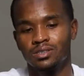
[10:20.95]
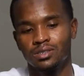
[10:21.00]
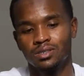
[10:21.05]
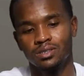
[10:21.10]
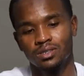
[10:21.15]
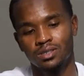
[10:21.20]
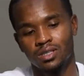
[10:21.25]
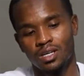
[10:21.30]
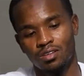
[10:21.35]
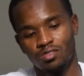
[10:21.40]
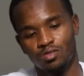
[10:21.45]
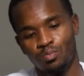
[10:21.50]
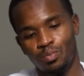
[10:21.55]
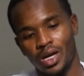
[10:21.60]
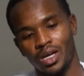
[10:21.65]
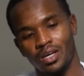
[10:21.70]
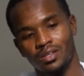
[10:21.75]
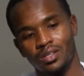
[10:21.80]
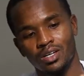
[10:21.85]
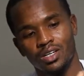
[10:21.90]
instead of
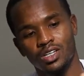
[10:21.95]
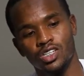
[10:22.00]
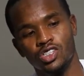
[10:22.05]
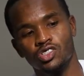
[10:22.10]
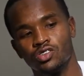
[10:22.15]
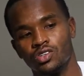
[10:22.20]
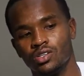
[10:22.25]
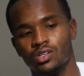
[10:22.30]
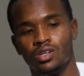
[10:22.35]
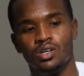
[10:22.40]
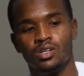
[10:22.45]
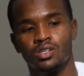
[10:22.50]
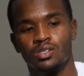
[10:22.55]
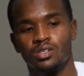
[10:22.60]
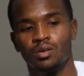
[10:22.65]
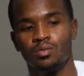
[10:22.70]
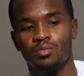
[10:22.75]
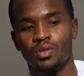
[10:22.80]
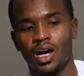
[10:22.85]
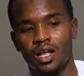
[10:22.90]
paying a hundred
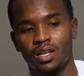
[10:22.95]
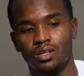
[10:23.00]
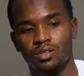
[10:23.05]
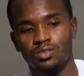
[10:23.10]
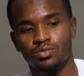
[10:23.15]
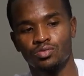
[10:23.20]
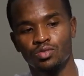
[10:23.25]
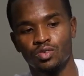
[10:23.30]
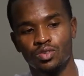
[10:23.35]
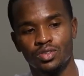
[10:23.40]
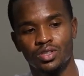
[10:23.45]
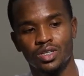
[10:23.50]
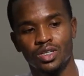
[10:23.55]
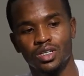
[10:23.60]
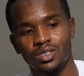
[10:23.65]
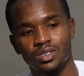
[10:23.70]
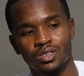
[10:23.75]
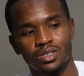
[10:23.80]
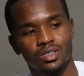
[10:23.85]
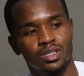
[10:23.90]
some dollars for
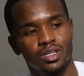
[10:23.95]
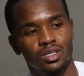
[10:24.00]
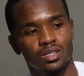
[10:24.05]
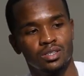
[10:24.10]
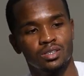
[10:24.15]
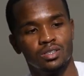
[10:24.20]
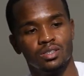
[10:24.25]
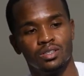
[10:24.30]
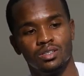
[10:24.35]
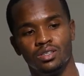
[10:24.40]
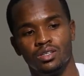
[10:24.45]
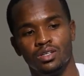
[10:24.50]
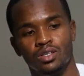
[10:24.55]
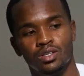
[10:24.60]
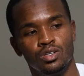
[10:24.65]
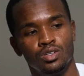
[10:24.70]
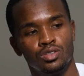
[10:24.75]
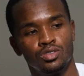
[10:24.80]
this and then the